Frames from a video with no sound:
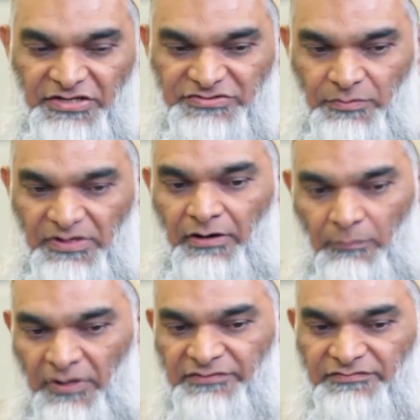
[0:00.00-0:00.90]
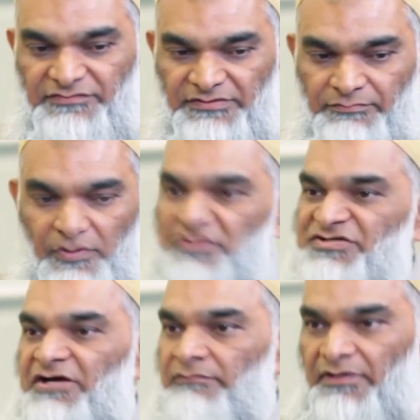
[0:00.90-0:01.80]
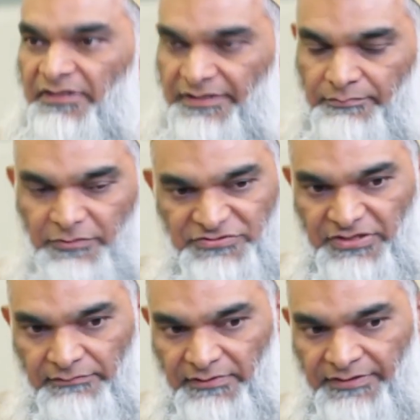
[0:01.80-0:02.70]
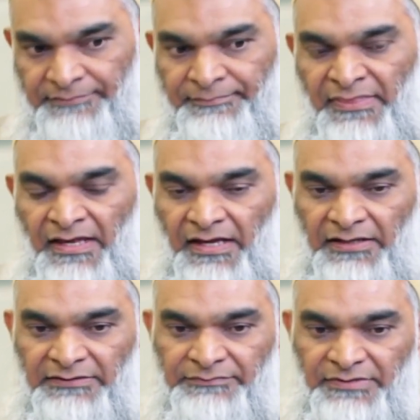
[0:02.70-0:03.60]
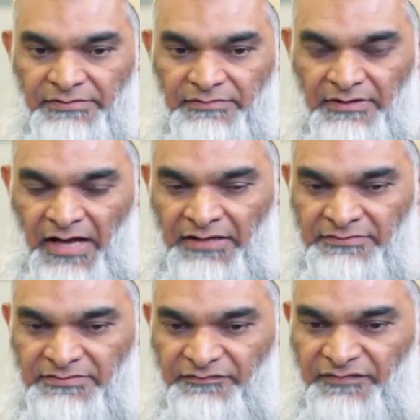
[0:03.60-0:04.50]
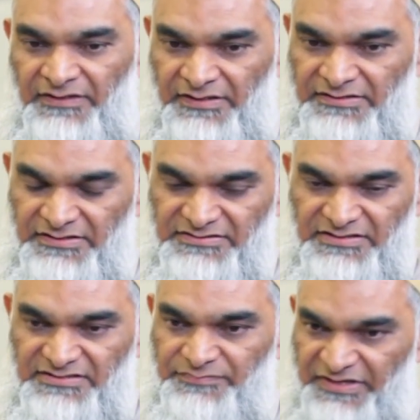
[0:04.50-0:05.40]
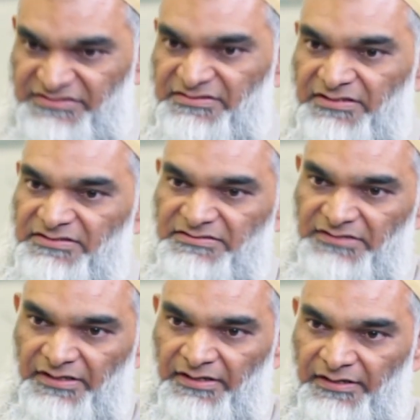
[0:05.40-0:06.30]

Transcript: So what I want more generally, more generally, uh, is, uh, I feel that it's, it's best that uh,